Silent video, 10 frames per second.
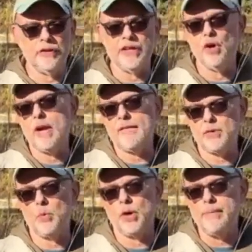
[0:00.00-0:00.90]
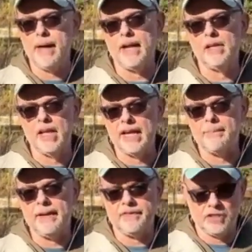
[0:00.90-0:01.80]
that you don't have to worry a lot
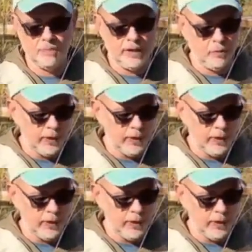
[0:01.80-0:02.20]
about the spring